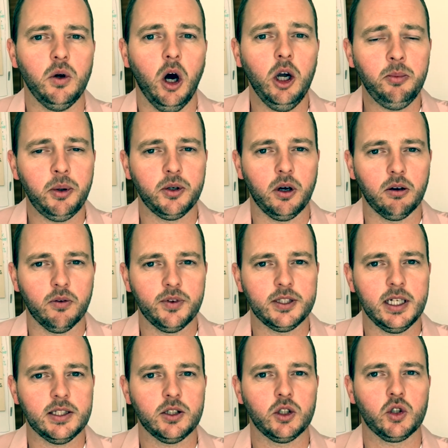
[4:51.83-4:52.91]
open our
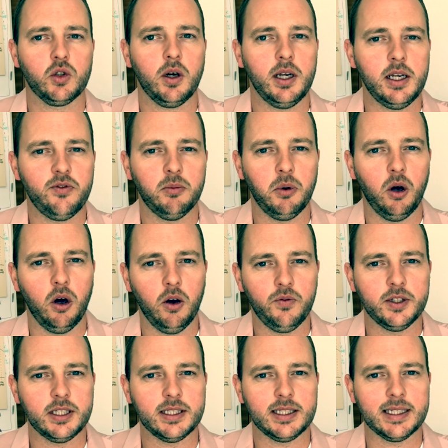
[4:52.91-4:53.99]
offices and trade from our
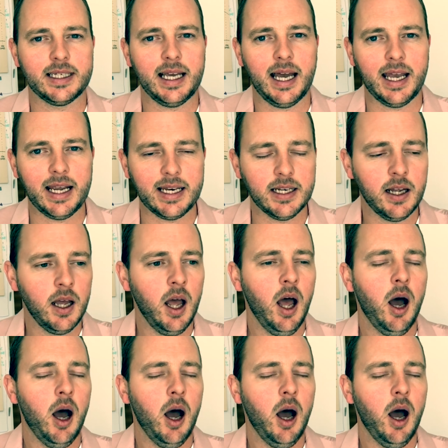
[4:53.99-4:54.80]
offices again,